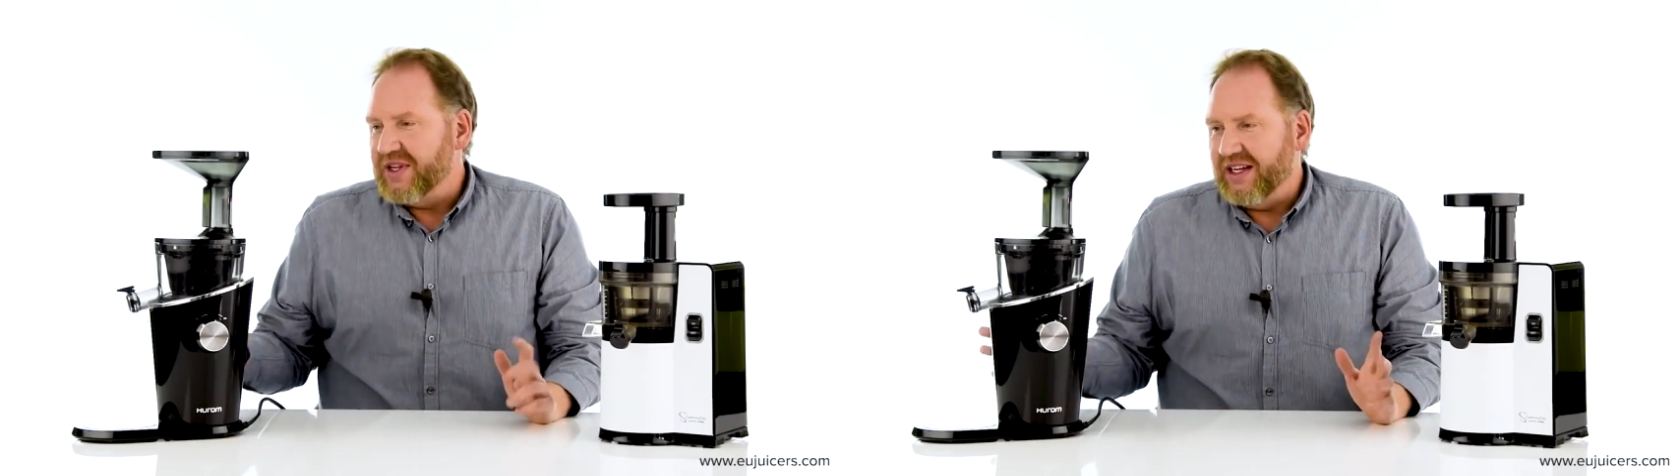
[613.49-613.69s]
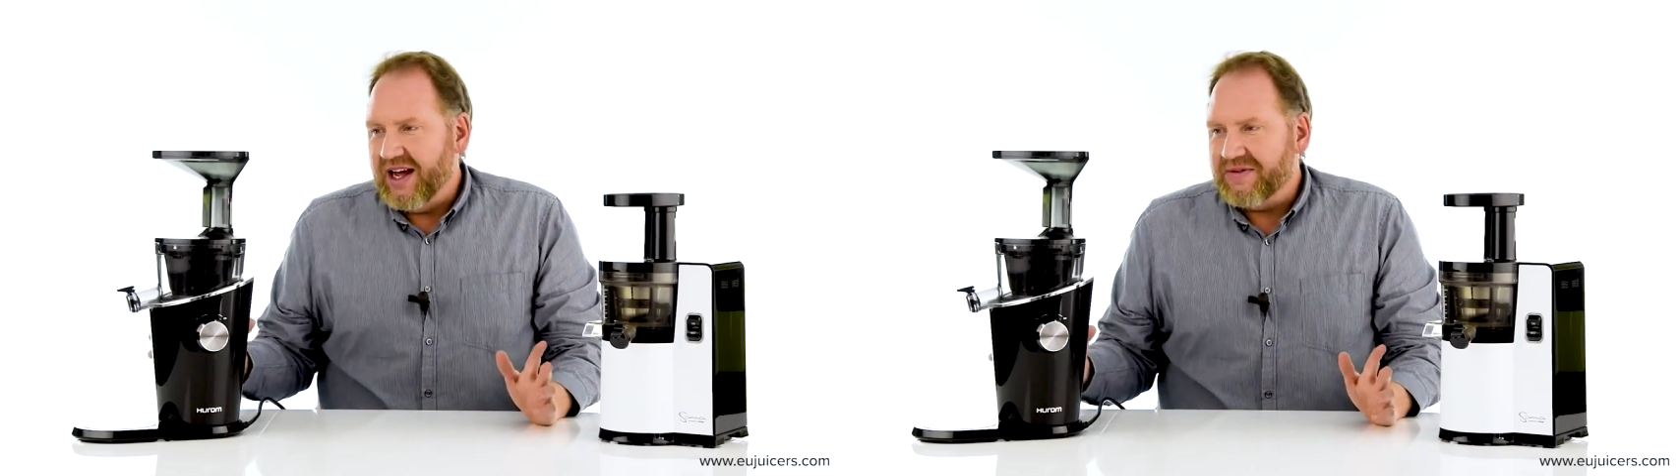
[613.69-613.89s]

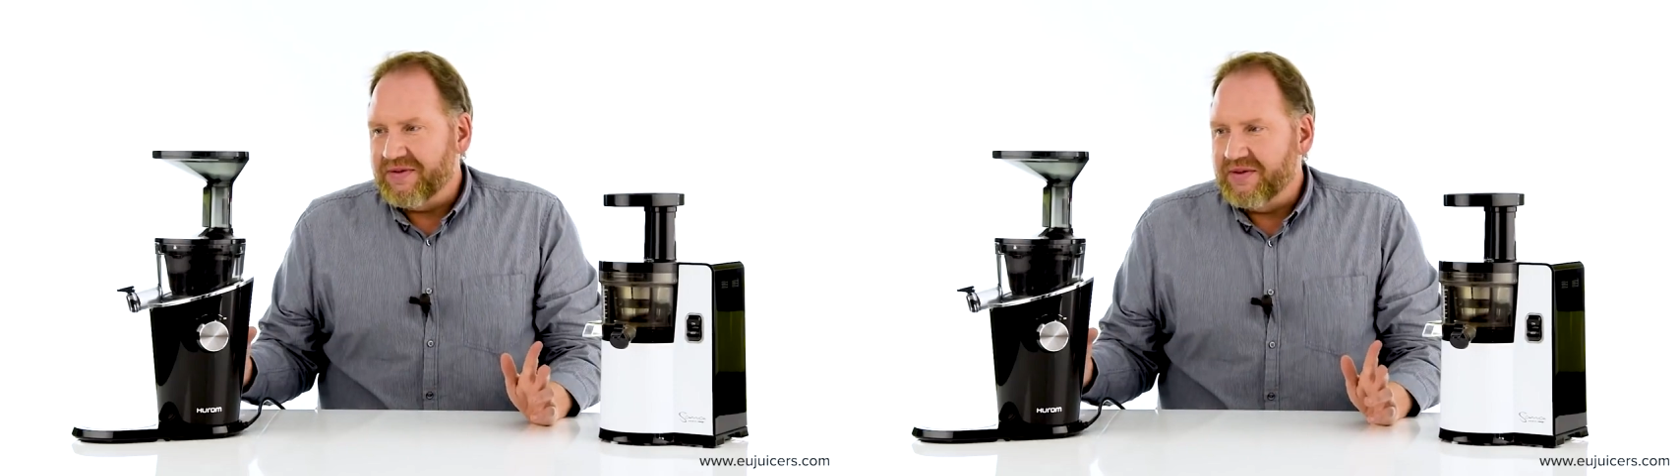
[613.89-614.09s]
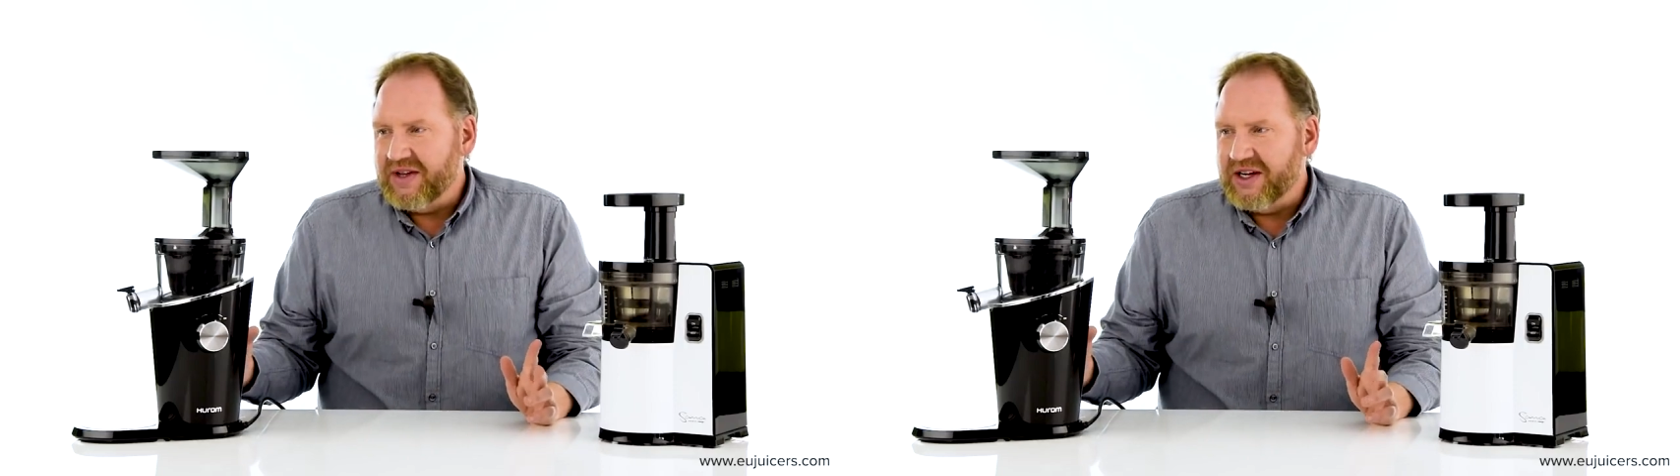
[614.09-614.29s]
A lot of
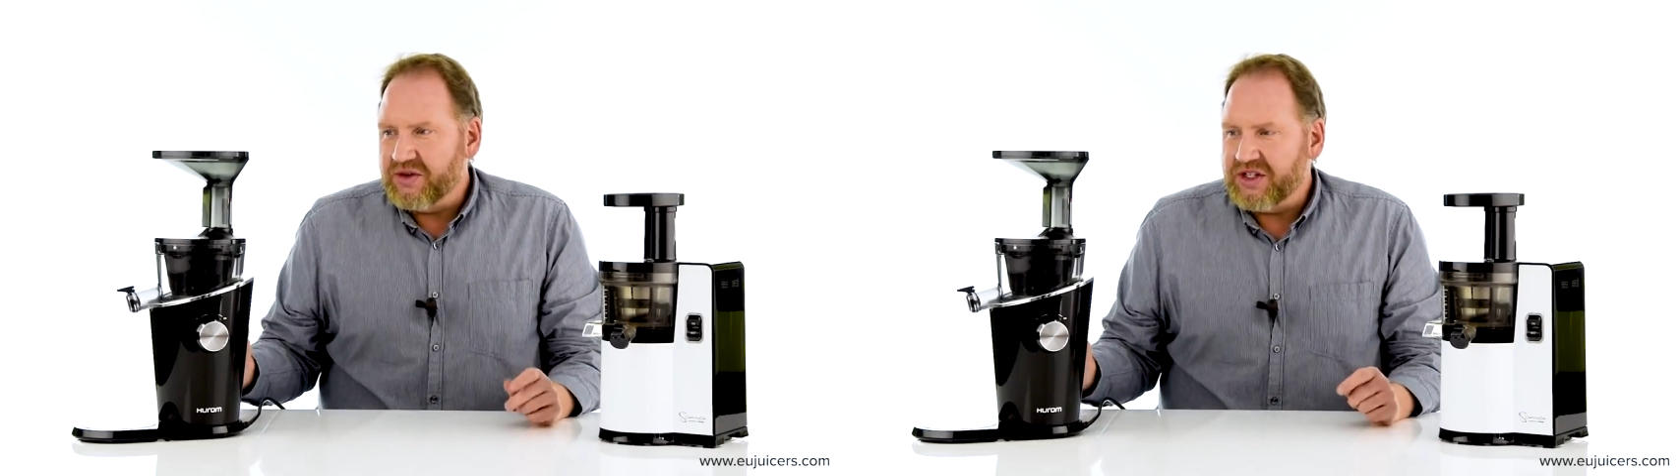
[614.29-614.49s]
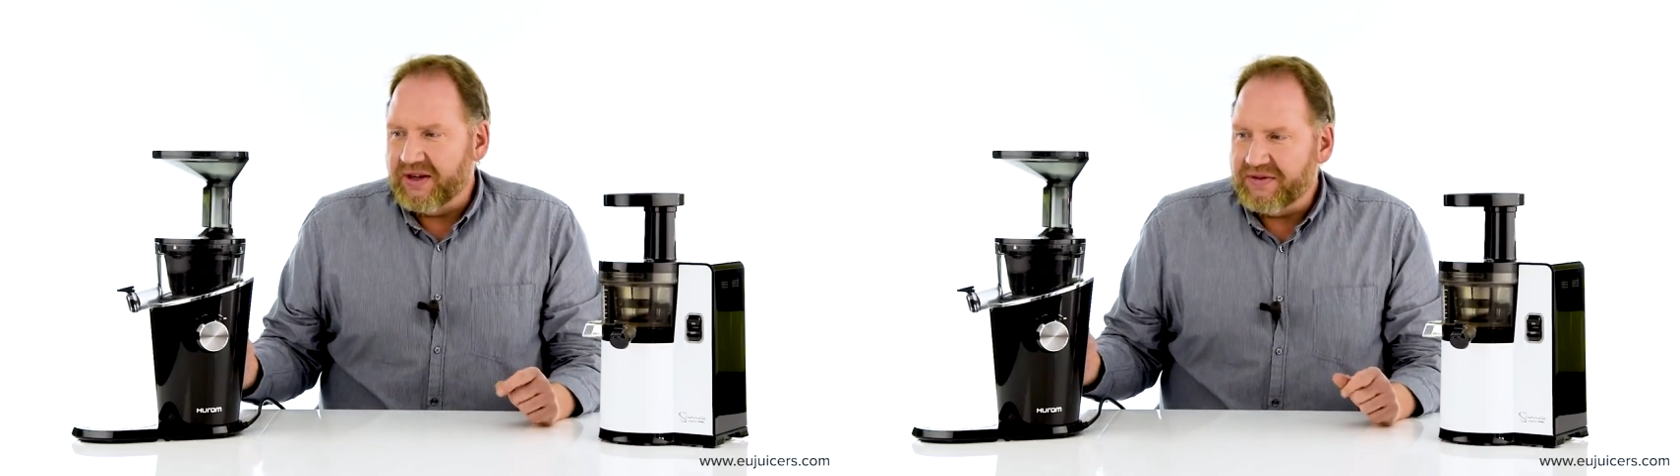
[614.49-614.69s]

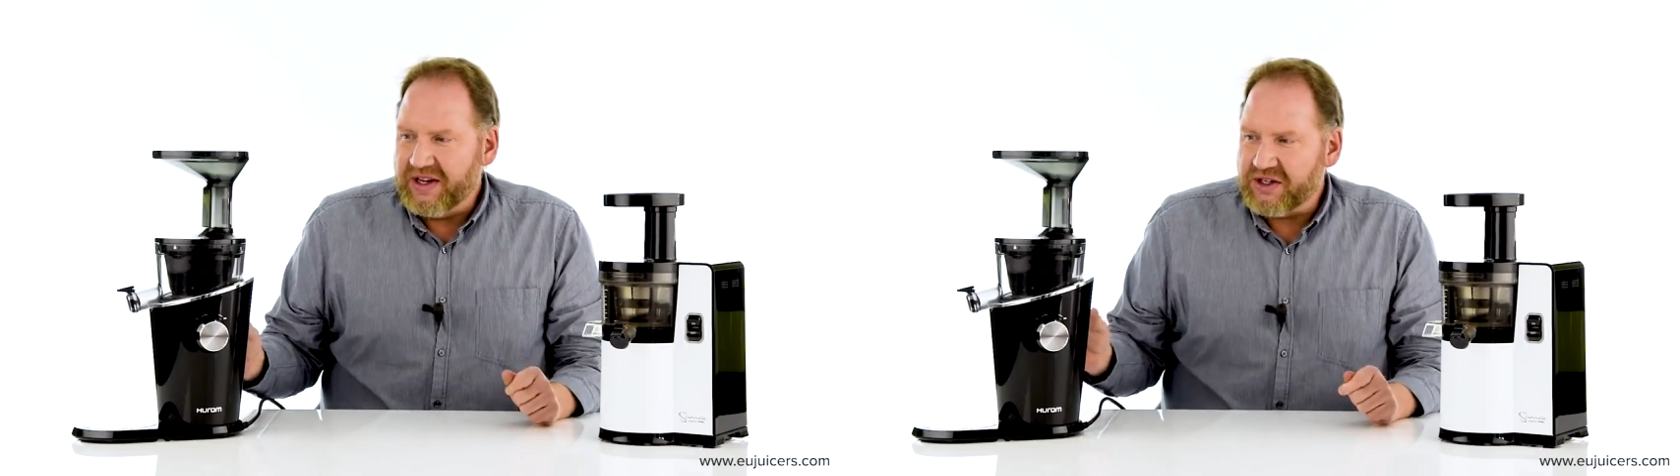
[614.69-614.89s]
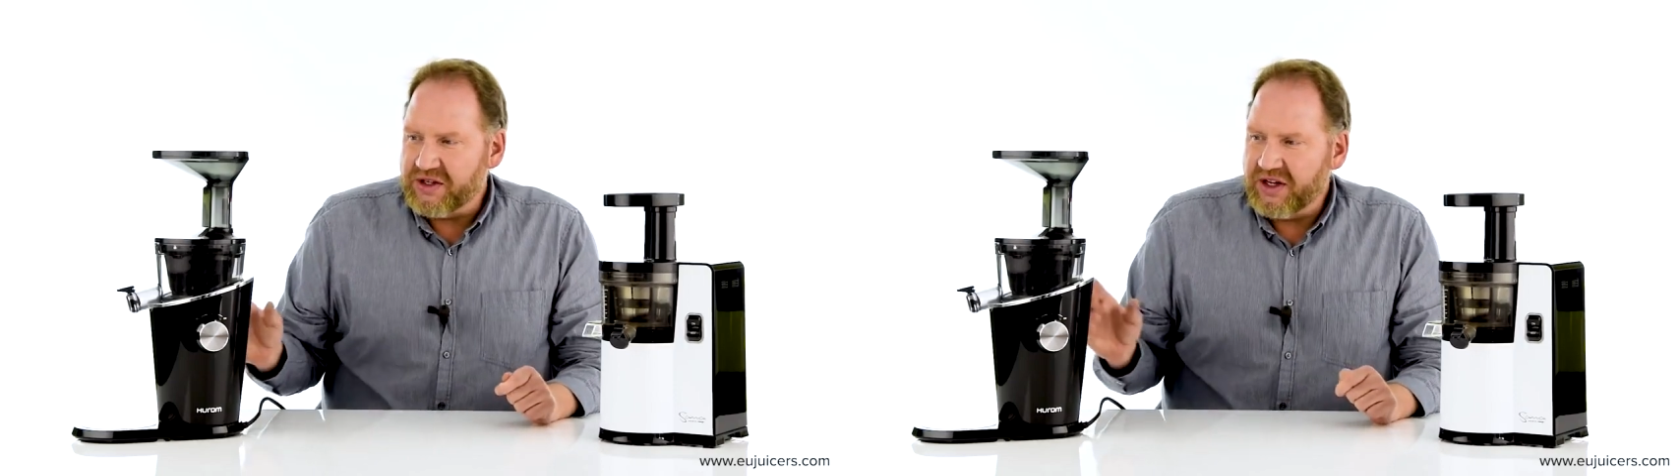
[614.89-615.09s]
interesting
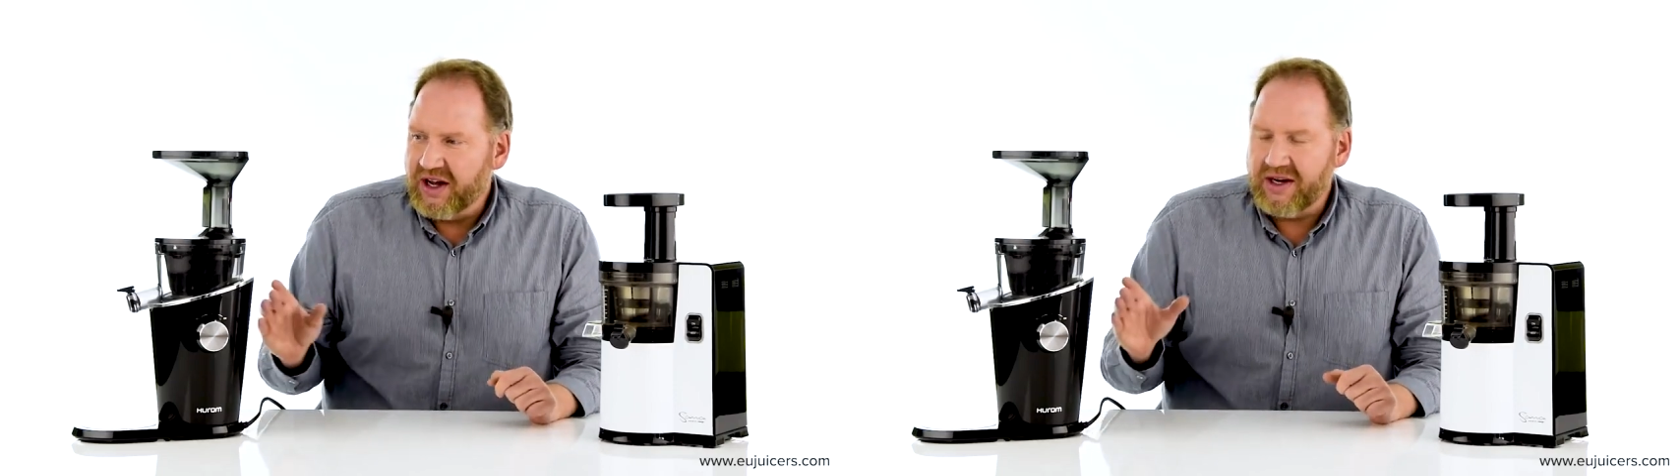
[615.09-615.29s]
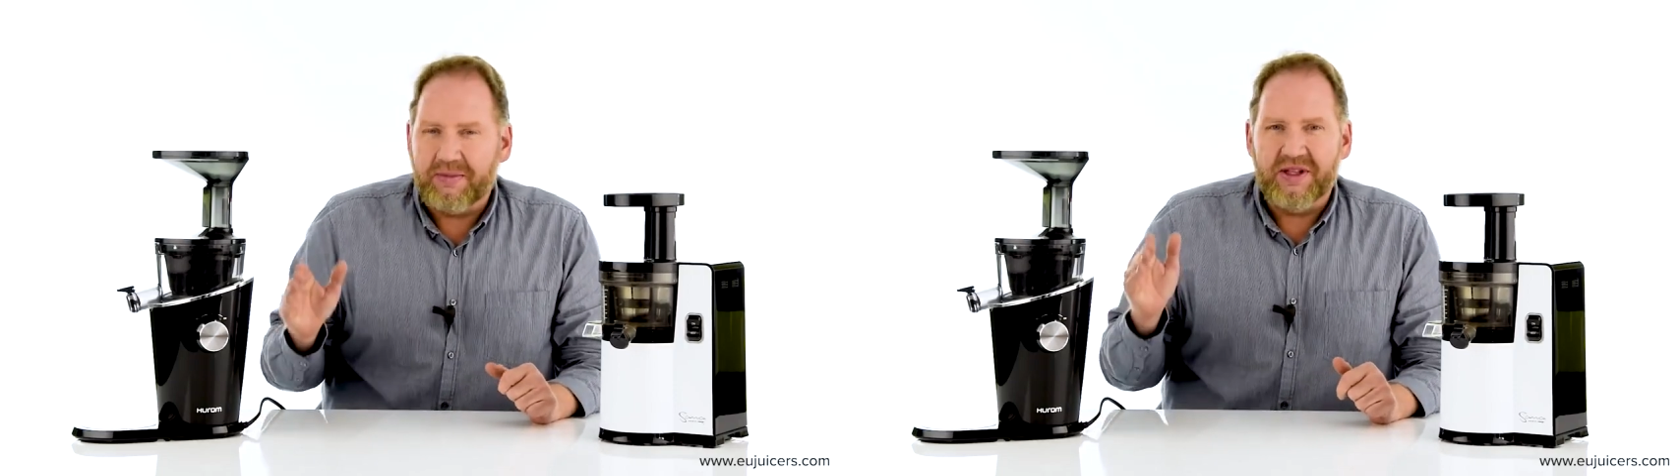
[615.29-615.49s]
features on it,